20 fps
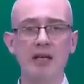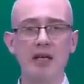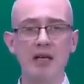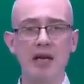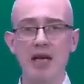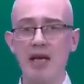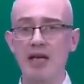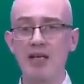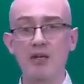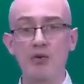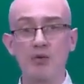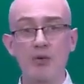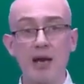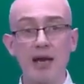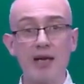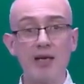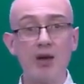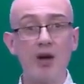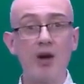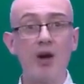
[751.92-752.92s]
I had a
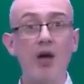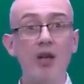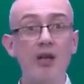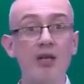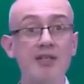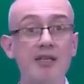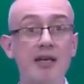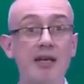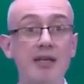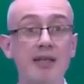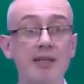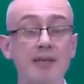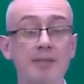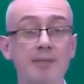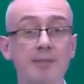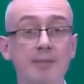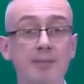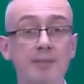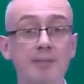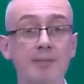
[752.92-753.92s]
great holiday
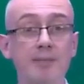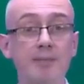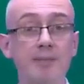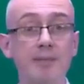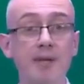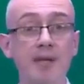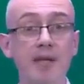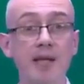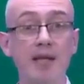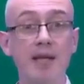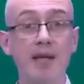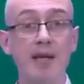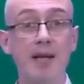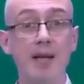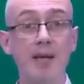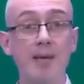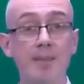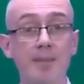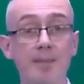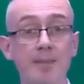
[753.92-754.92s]

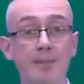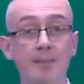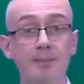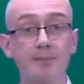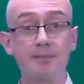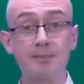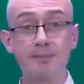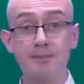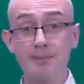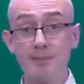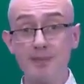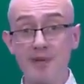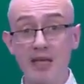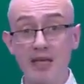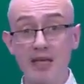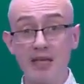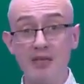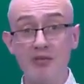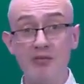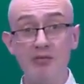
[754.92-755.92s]
in
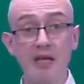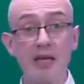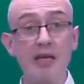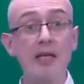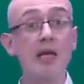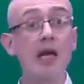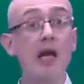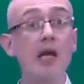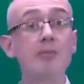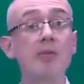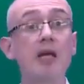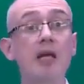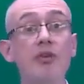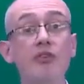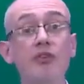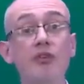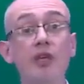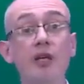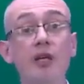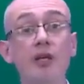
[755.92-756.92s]
Vietnam
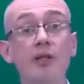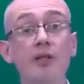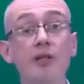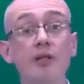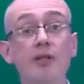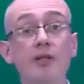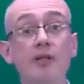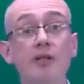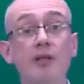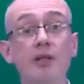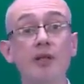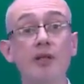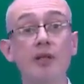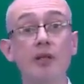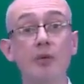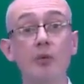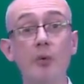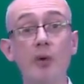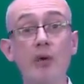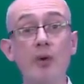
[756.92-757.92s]
last year.
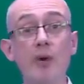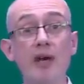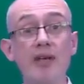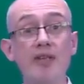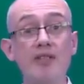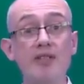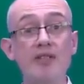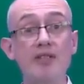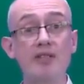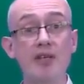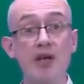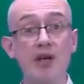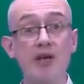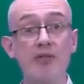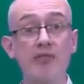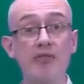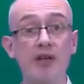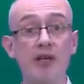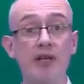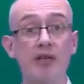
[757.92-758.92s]
We went
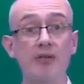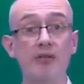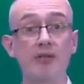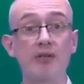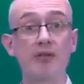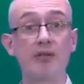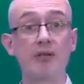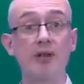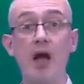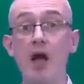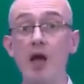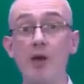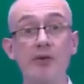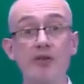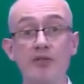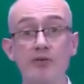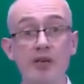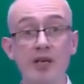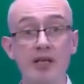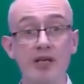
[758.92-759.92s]
surfing. I
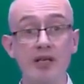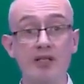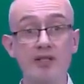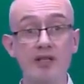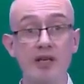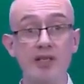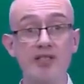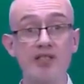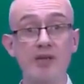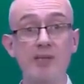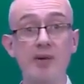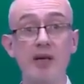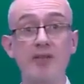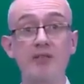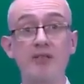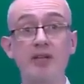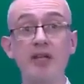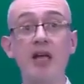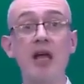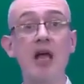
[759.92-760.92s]
was really excited about
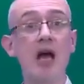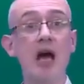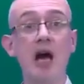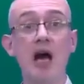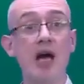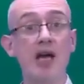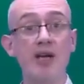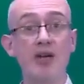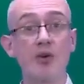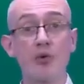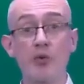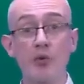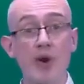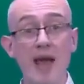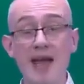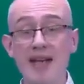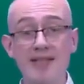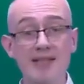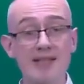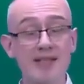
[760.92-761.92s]
it. I had a
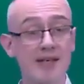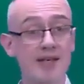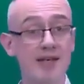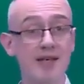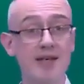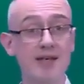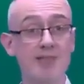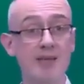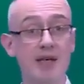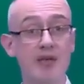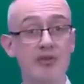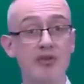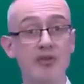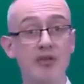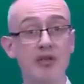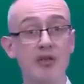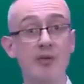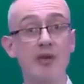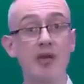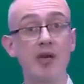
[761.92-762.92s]
great time,
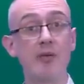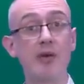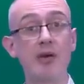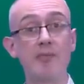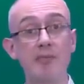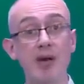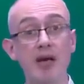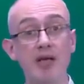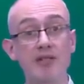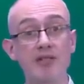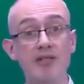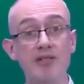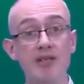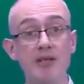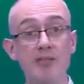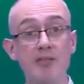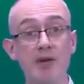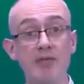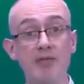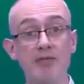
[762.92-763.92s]
actually, when I went back to see
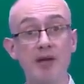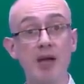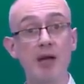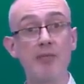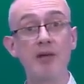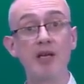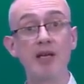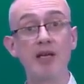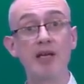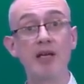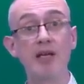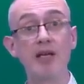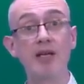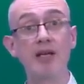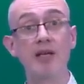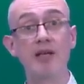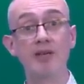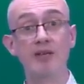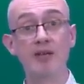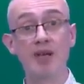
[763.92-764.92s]
my family in
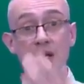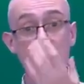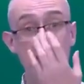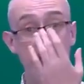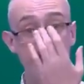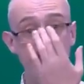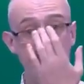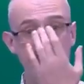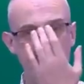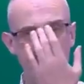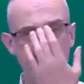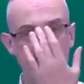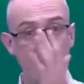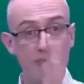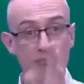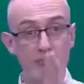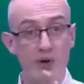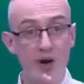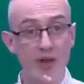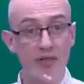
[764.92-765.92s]
England. Me and my
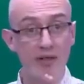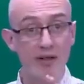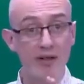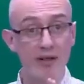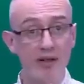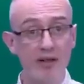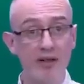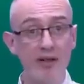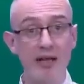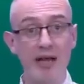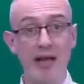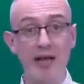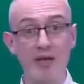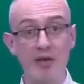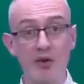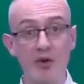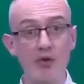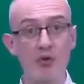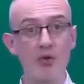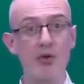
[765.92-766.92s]
brother had a
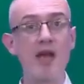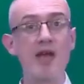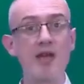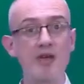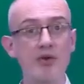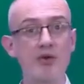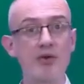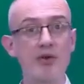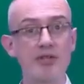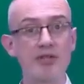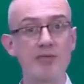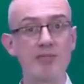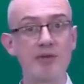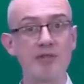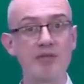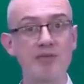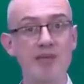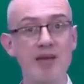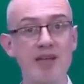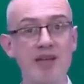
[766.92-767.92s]
great
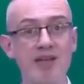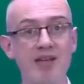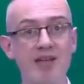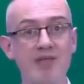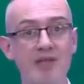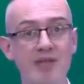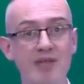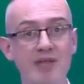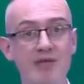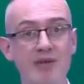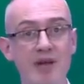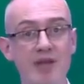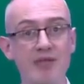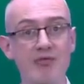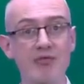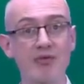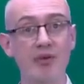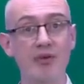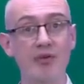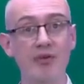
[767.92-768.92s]
Christmas meal in this
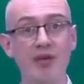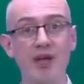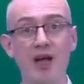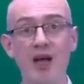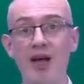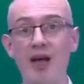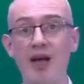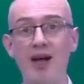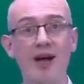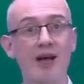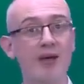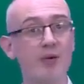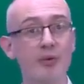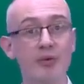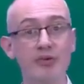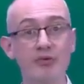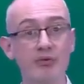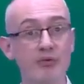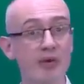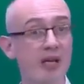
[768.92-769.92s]
restaurant. I
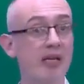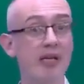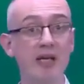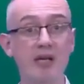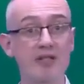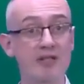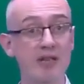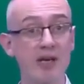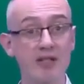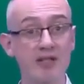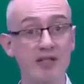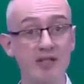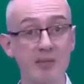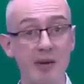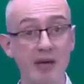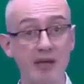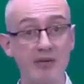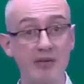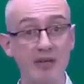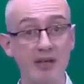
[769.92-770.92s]
was really excited
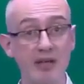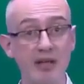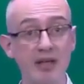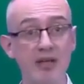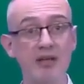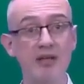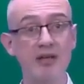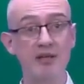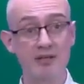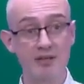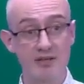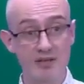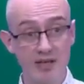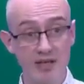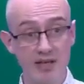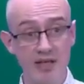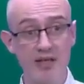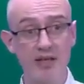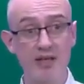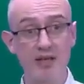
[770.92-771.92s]
about it.
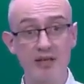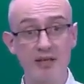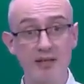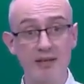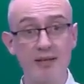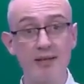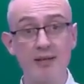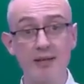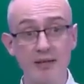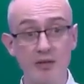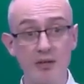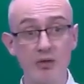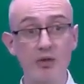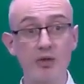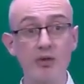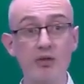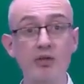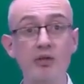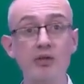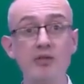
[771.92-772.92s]
See? You
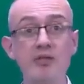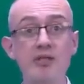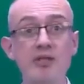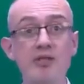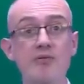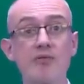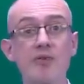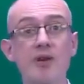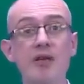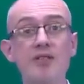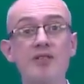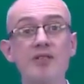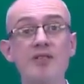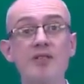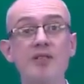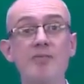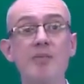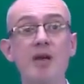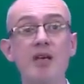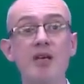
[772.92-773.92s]
can use these phrases
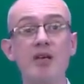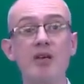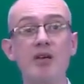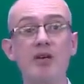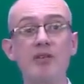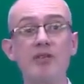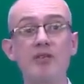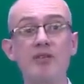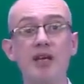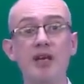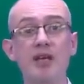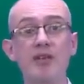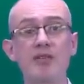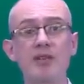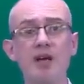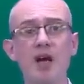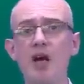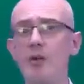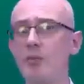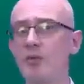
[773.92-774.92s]
in many contexts.
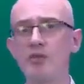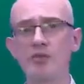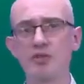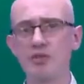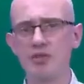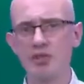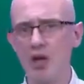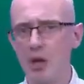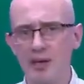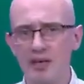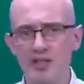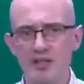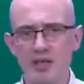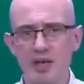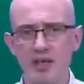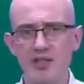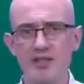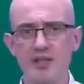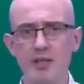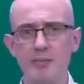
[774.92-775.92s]
I was so
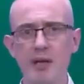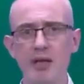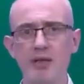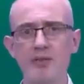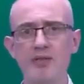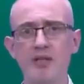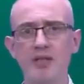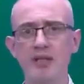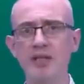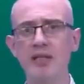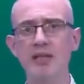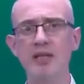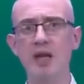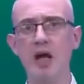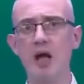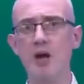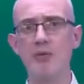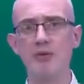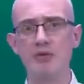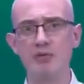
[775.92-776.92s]
excited about it.
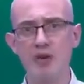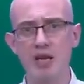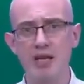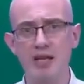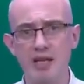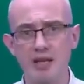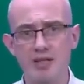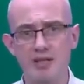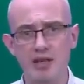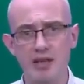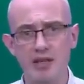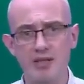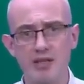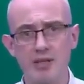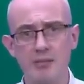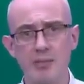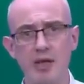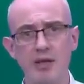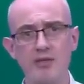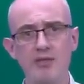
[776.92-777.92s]
I was really excited
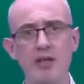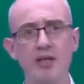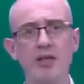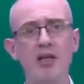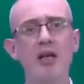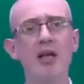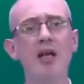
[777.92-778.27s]
about it.